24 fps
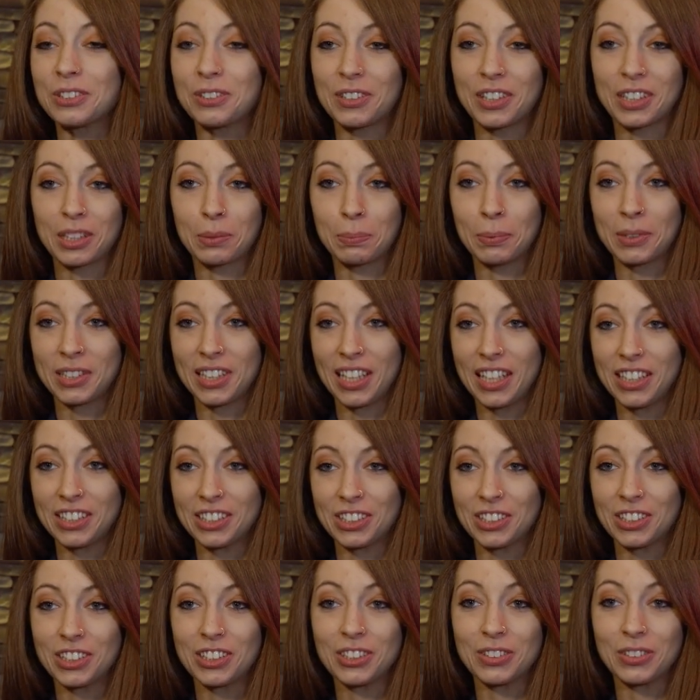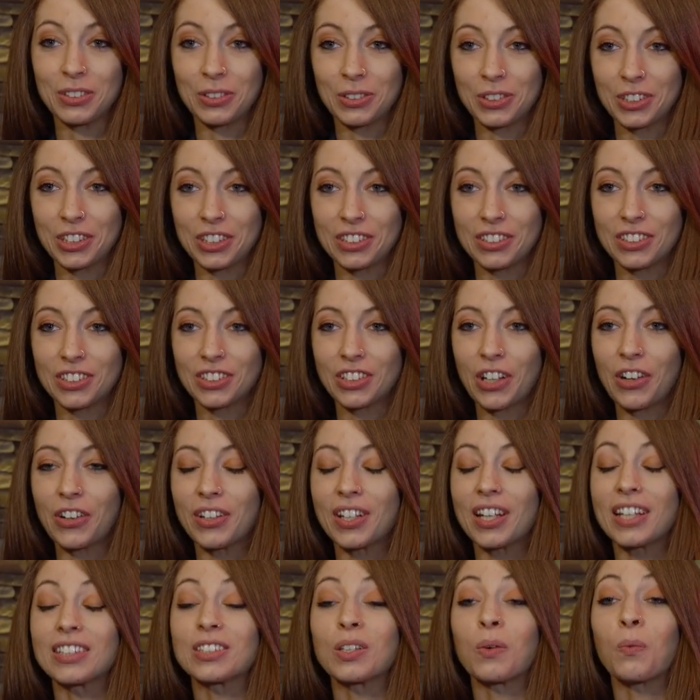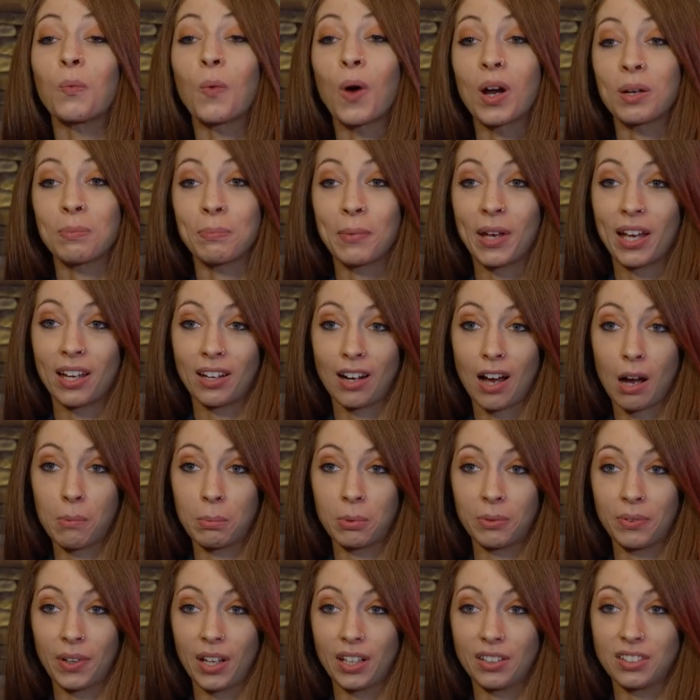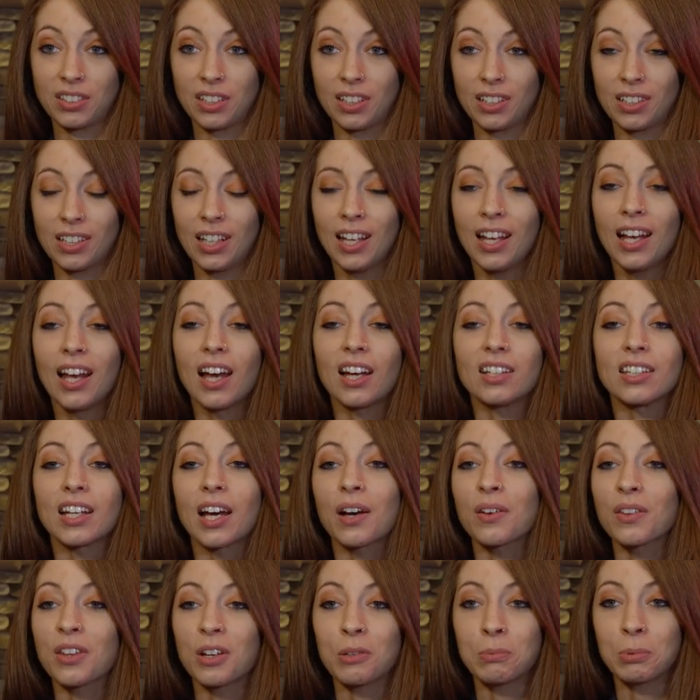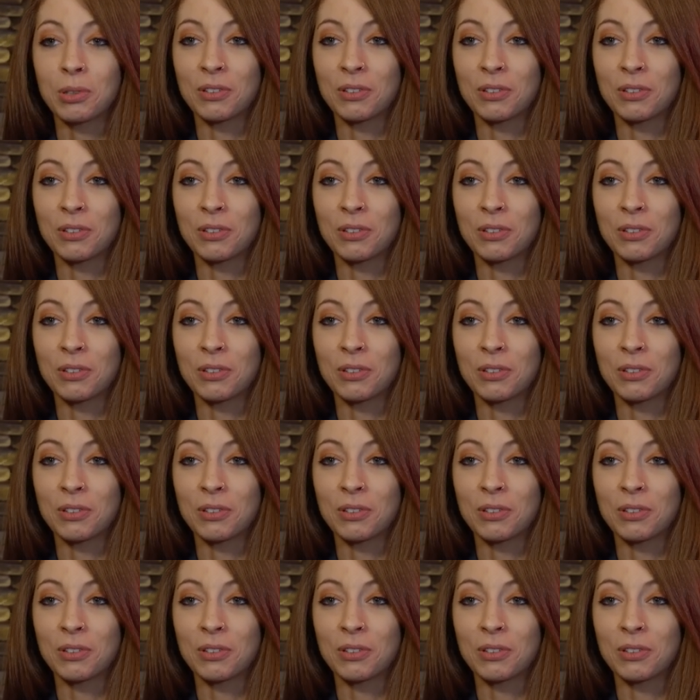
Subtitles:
Transportation Solutions started as a one-man operation, and now they're